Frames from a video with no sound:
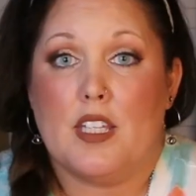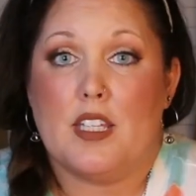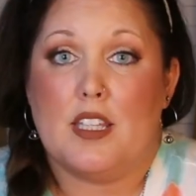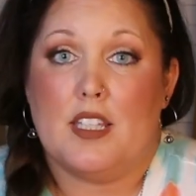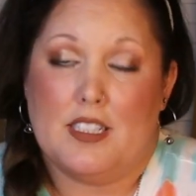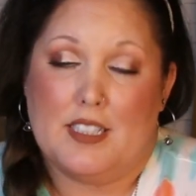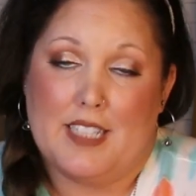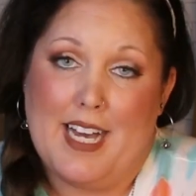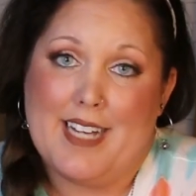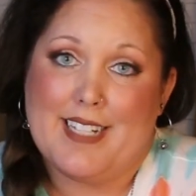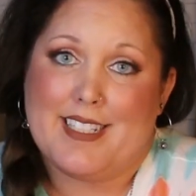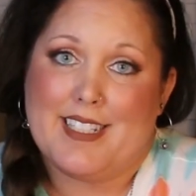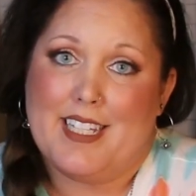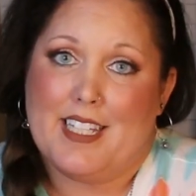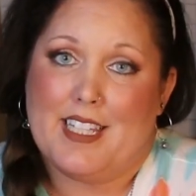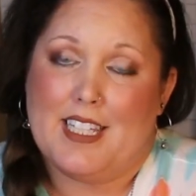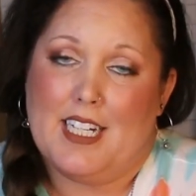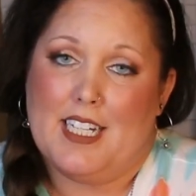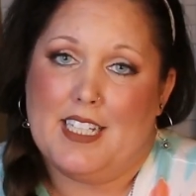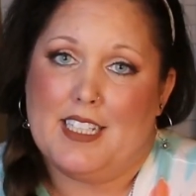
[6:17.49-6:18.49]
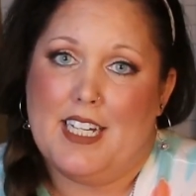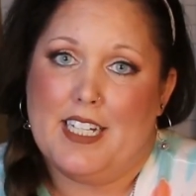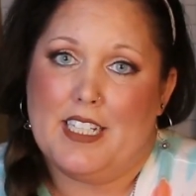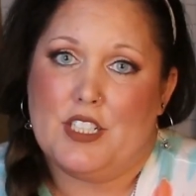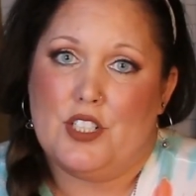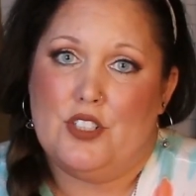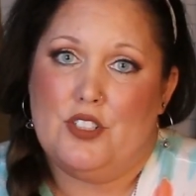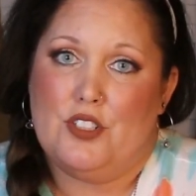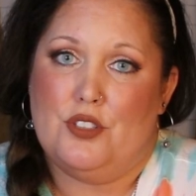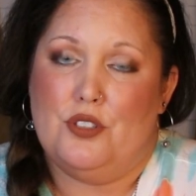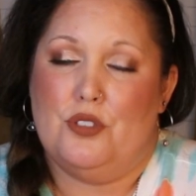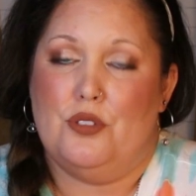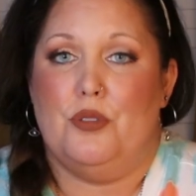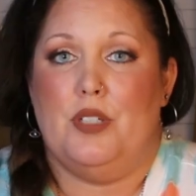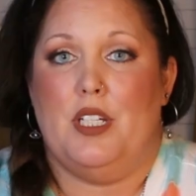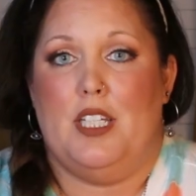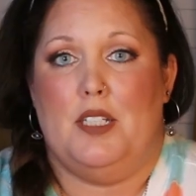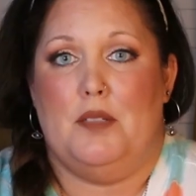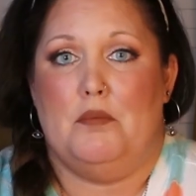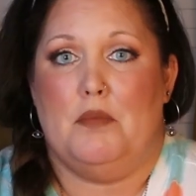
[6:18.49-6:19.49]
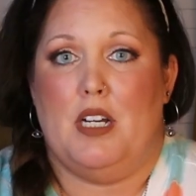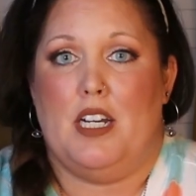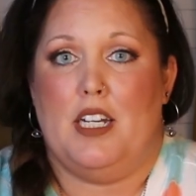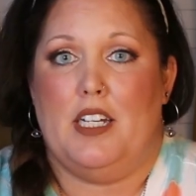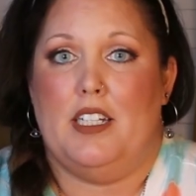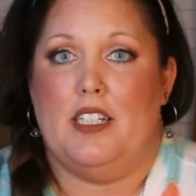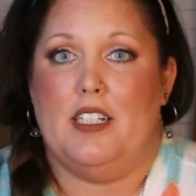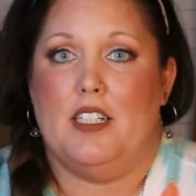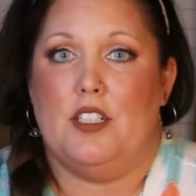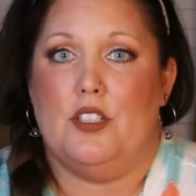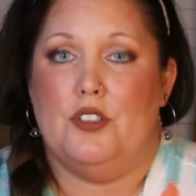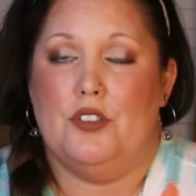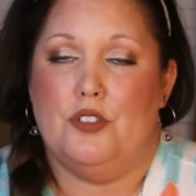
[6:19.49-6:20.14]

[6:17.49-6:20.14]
The last thing that I like to do in my